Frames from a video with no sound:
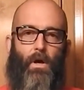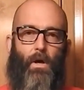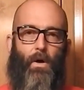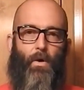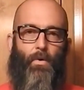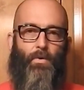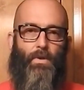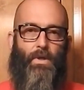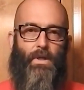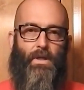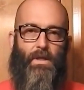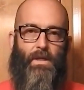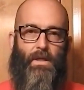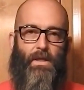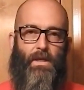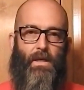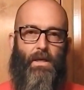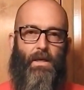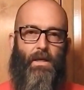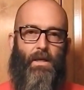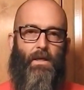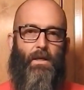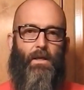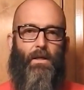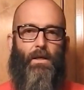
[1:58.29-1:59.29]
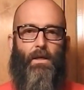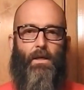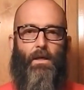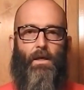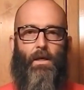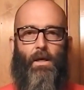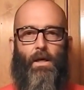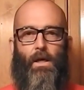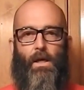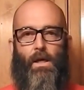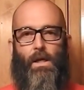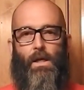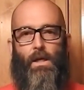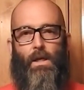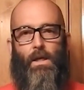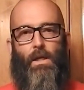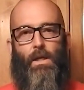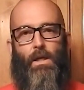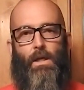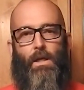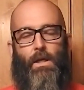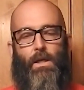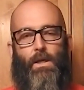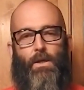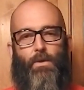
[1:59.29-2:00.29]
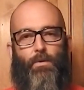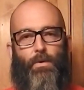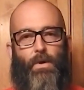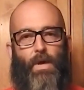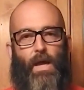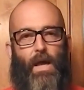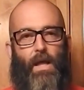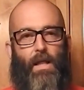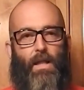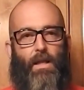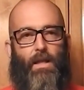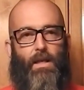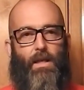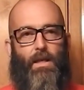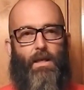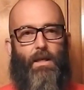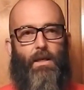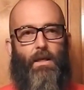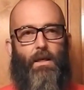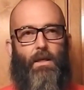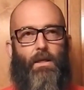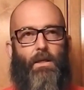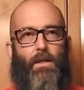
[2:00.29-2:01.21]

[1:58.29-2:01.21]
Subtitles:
ODD Reality.